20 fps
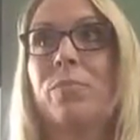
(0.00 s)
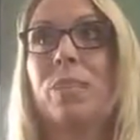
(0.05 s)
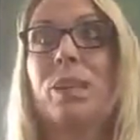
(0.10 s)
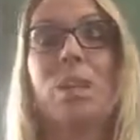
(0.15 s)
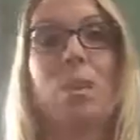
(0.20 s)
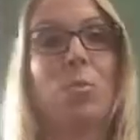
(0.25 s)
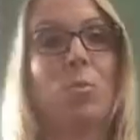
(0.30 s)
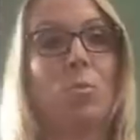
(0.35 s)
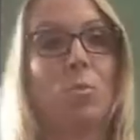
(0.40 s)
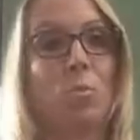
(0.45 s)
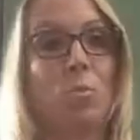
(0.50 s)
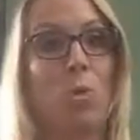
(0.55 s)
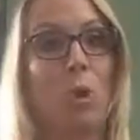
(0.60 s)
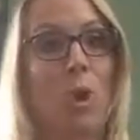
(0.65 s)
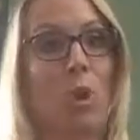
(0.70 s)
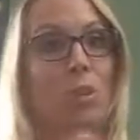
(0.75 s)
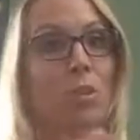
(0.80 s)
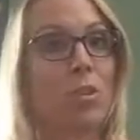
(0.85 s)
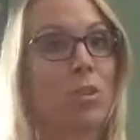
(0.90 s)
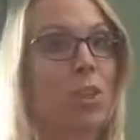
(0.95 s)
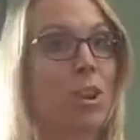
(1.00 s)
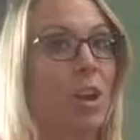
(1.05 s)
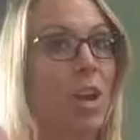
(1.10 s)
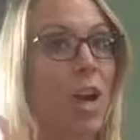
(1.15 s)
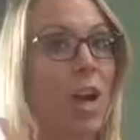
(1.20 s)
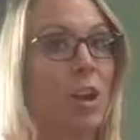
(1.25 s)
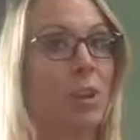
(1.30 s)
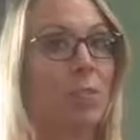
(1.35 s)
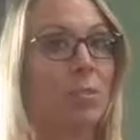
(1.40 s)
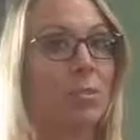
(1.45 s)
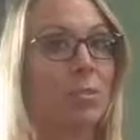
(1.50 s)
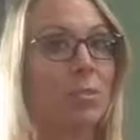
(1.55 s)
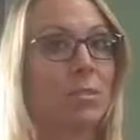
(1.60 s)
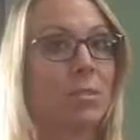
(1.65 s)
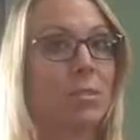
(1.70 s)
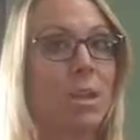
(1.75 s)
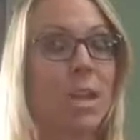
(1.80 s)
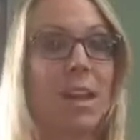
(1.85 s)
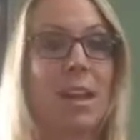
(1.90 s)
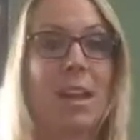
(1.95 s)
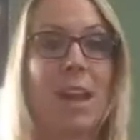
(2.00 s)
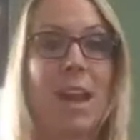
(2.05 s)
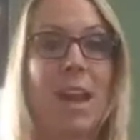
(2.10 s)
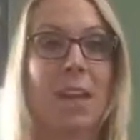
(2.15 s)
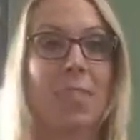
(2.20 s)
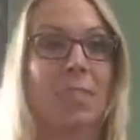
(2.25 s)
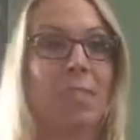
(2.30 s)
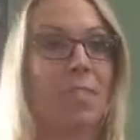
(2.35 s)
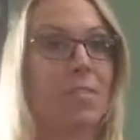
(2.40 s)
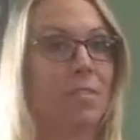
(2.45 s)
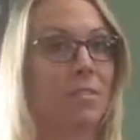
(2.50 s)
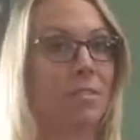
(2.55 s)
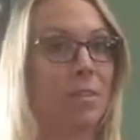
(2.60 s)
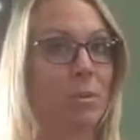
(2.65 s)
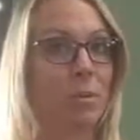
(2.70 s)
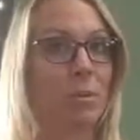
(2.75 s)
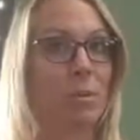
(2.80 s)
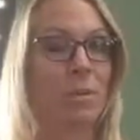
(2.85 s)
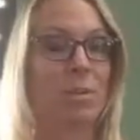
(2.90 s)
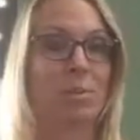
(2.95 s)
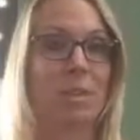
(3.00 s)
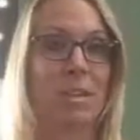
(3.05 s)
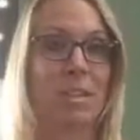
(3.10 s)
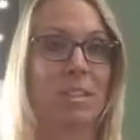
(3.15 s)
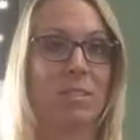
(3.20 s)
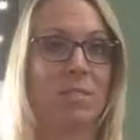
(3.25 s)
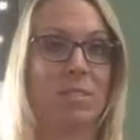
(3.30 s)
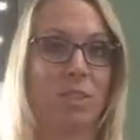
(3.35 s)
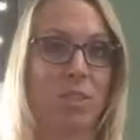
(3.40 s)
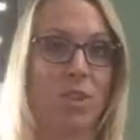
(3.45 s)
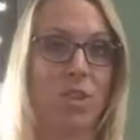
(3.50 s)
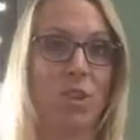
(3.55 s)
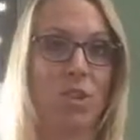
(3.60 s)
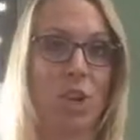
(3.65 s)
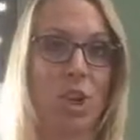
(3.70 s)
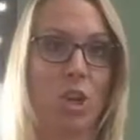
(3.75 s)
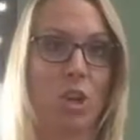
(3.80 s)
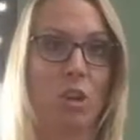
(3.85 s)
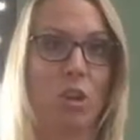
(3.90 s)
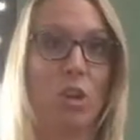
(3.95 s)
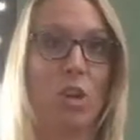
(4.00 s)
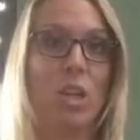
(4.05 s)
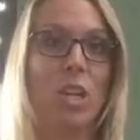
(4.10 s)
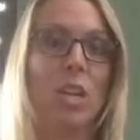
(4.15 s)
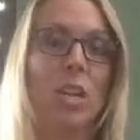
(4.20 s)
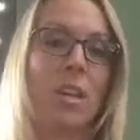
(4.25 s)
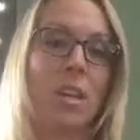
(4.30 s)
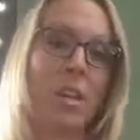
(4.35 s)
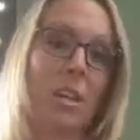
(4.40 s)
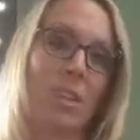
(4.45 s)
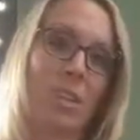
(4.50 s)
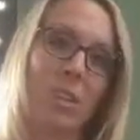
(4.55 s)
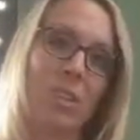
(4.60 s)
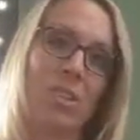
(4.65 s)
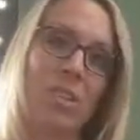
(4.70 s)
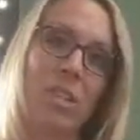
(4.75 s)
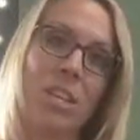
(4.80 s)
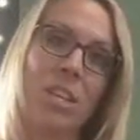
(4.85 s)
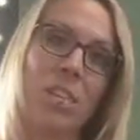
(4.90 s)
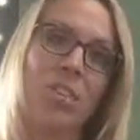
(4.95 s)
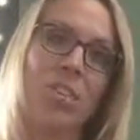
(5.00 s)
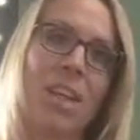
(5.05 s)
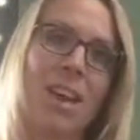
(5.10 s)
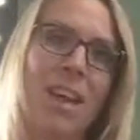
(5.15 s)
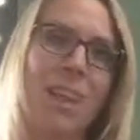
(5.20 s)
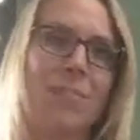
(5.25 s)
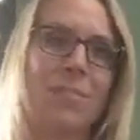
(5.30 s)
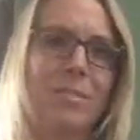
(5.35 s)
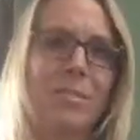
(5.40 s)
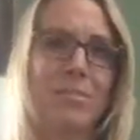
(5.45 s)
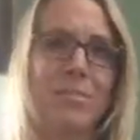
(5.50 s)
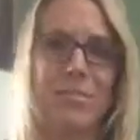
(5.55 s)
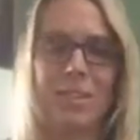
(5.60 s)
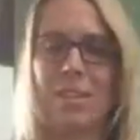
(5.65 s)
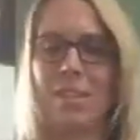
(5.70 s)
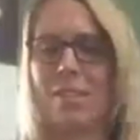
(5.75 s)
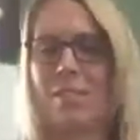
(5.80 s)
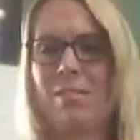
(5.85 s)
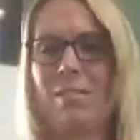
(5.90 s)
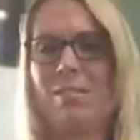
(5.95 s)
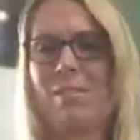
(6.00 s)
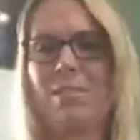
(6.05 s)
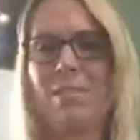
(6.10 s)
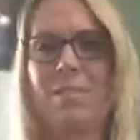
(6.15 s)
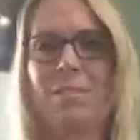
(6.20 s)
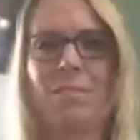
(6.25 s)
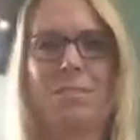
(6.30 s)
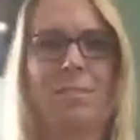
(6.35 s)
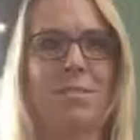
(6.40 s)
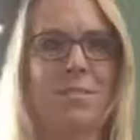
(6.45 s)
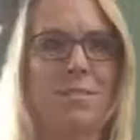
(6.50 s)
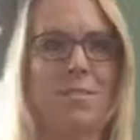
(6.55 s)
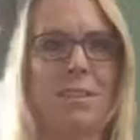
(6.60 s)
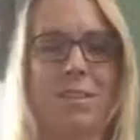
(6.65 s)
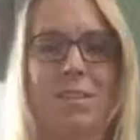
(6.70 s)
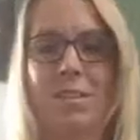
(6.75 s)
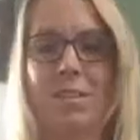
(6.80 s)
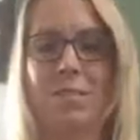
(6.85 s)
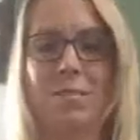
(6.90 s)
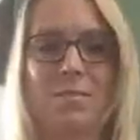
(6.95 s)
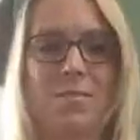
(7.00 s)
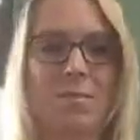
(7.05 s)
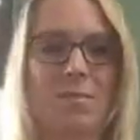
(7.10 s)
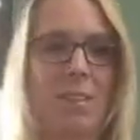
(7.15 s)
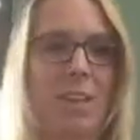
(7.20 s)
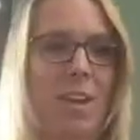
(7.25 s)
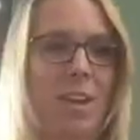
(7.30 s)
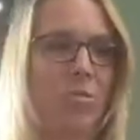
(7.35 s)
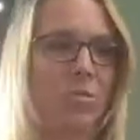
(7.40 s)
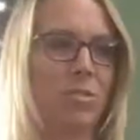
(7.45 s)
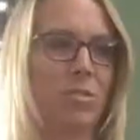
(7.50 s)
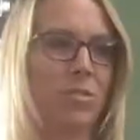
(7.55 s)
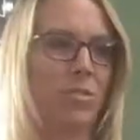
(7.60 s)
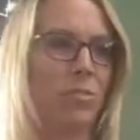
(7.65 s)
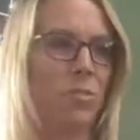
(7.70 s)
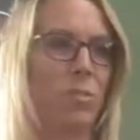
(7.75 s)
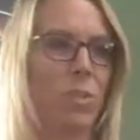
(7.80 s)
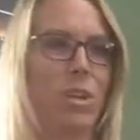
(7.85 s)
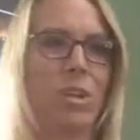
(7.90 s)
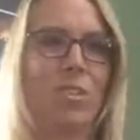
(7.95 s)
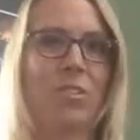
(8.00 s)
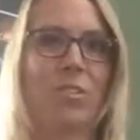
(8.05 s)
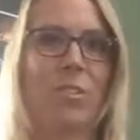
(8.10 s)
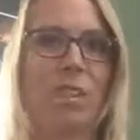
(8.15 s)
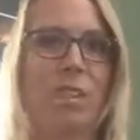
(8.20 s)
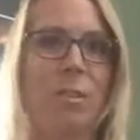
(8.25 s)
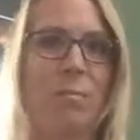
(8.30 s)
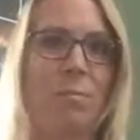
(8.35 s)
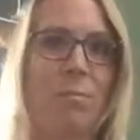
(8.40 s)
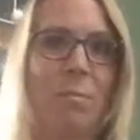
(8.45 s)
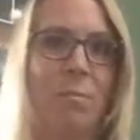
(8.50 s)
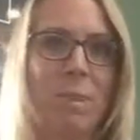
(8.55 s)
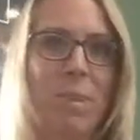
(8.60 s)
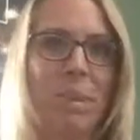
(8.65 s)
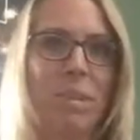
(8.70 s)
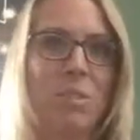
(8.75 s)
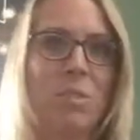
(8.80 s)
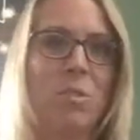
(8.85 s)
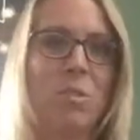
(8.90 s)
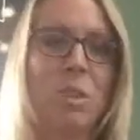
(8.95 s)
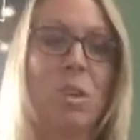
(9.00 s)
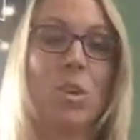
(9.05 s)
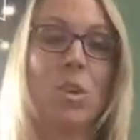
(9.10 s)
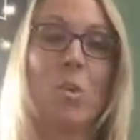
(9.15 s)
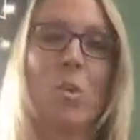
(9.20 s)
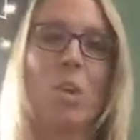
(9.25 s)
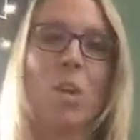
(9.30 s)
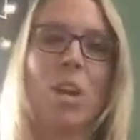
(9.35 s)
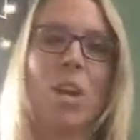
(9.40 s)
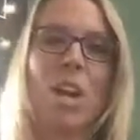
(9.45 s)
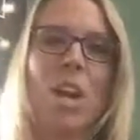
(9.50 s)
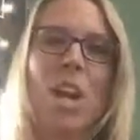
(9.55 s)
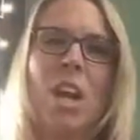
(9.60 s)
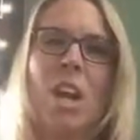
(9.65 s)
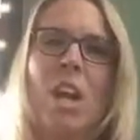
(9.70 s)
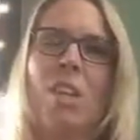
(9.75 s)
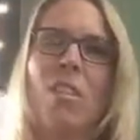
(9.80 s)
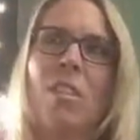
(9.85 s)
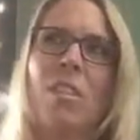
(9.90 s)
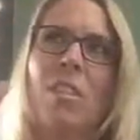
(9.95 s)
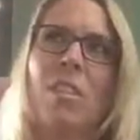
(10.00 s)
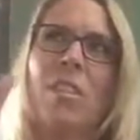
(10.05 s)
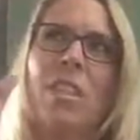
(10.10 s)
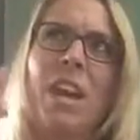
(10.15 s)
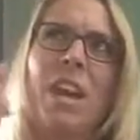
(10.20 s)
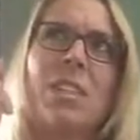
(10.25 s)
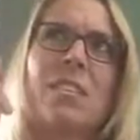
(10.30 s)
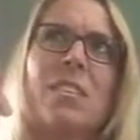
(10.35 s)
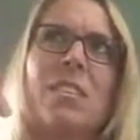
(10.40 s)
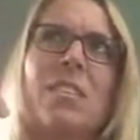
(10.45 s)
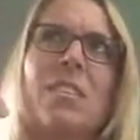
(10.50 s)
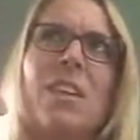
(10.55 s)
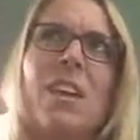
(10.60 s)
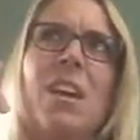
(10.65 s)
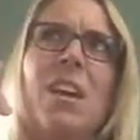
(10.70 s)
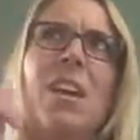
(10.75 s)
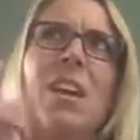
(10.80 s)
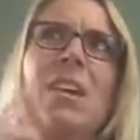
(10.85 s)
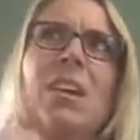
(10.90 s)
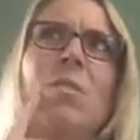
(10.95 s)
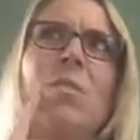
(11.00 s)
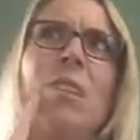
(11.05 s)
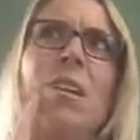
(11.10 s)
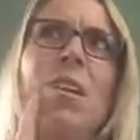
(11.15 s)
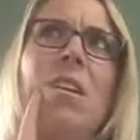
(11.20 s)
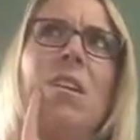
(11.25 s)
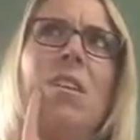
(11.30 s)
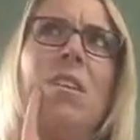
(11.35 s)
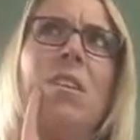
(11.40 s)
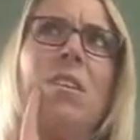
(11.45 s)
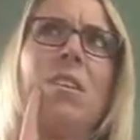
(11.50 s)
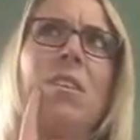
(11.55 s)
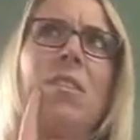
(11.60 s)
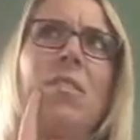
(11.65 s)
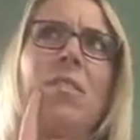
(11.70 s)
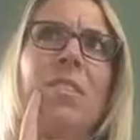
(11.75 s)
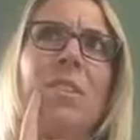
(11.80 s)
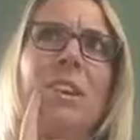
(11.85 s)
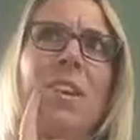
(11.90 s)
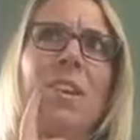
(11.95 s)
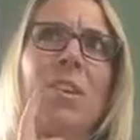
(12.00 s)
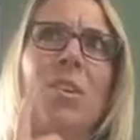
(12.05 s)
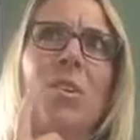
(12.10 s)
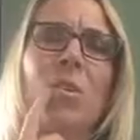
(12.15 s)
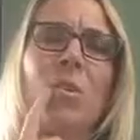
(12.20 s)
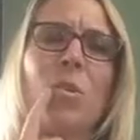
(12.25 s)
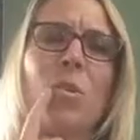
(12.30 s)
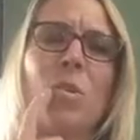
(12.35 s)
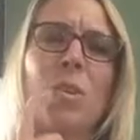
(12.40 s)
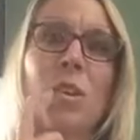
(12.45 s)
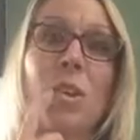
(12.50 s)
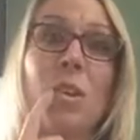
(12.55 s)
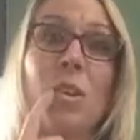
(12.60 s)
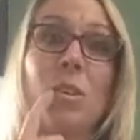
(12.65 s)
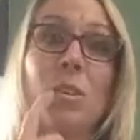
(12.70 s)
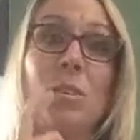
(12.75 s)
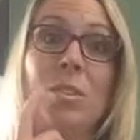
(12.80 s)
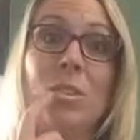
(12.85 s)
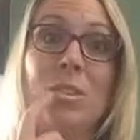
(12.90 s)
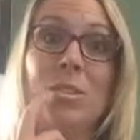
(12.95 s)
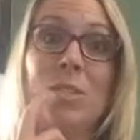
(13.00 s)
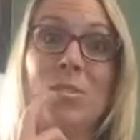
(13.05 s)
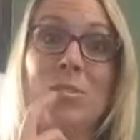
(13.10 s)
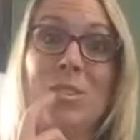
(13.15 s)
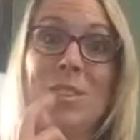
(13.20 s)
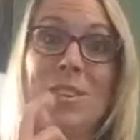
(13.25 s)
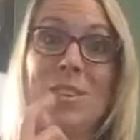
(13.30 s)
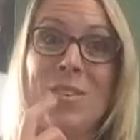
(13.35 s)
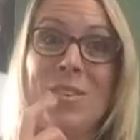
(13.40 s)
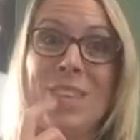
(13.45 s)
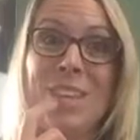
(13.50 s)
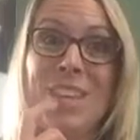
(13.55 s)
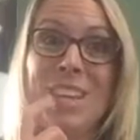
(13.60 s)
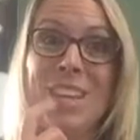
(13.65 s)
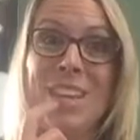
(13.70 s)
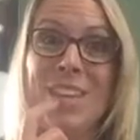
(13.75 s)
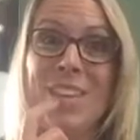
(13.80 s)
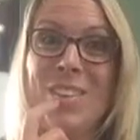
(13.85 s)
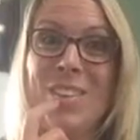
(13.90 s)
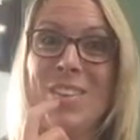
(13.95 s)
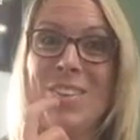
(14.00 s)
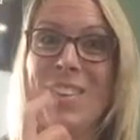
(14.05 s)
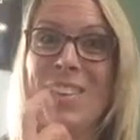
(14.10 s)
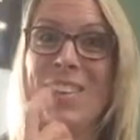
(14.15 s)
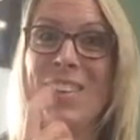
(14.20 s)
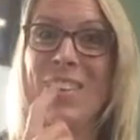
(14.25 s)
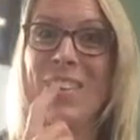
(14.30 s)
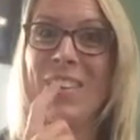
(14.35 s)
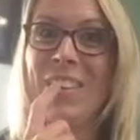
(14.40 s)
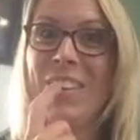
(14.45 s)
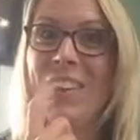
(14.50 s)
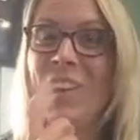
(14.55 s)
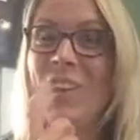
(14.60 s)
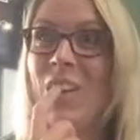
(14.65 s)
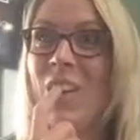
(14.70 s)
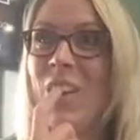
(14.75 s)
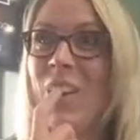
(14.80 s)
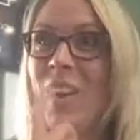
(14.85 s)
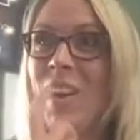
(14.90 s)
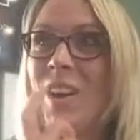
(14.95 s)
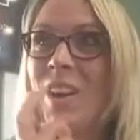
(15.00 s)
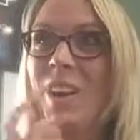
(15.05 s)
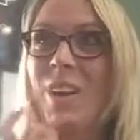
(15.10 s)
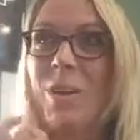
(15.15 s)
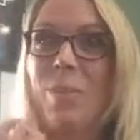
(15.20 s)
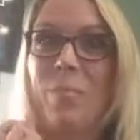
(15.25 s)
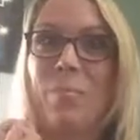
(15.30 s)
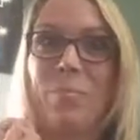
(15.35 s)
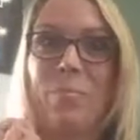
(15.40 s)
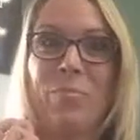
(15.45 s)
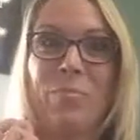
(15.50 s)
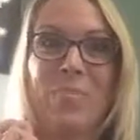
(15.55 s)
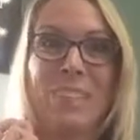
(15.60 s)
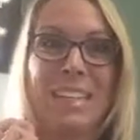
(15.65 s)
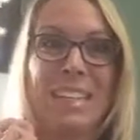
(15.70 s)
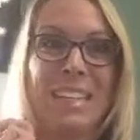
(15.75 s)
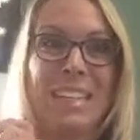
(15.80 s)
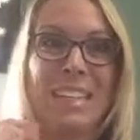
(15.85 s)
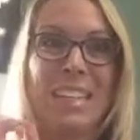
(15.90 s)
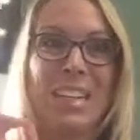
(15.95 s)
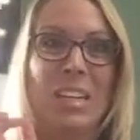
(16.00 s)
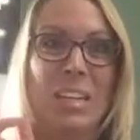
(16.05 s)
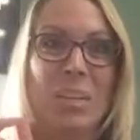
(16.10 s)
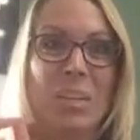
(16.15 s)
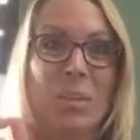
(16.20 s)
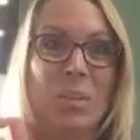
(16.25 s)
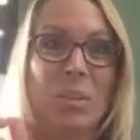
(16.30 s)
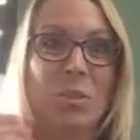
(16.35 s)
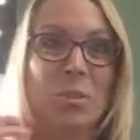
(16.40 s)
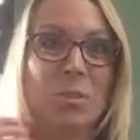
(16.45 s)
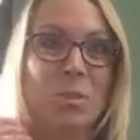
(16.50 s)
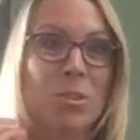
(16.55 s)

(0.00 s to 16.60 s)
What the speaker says: can walk through your house and have a different perspective than your own, that they just enter the house and they're like, oh, this is like, the couch is weird and I'm bumping into it, or oh, that's kind of odd over there, or oh, did you know that you left your all your